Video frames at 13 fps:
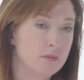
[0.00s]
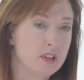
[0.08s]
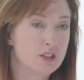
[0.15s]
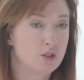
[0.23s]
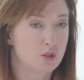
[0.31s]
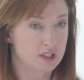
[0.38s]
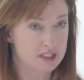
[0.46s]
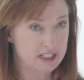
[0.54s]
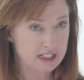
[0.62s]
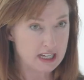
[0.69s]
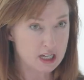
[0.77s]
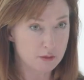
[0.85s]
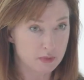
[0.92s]
is yours to
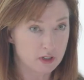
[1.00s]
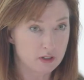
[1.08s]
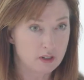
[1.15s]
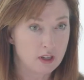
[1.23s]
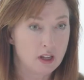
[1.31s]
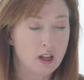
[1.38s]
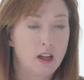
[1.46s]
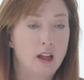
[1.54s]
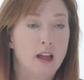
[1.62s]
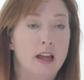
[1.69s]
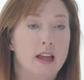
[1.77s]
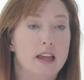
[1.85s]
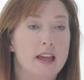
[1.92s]
keep.
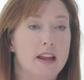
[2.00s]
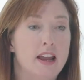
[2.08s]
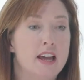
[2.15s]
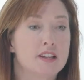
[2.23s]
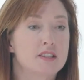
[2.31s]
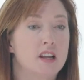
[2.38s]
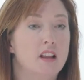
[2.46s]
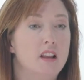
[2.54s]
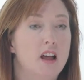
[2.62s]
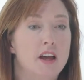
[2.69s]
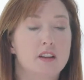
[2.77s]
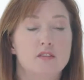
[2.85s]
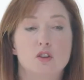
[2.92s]
It has a
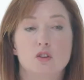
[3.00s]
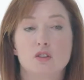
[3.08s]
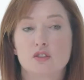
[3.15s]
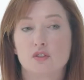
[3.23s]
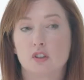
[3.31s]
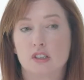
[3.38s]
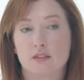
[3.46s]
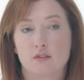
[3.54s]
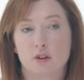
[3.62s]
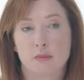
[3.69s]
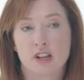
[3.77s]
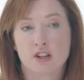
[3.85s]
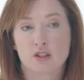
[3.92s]
lot of useful
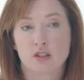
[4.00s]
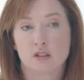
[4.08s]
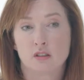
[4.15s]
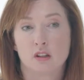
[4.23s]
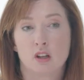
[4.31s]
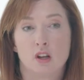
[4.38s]
information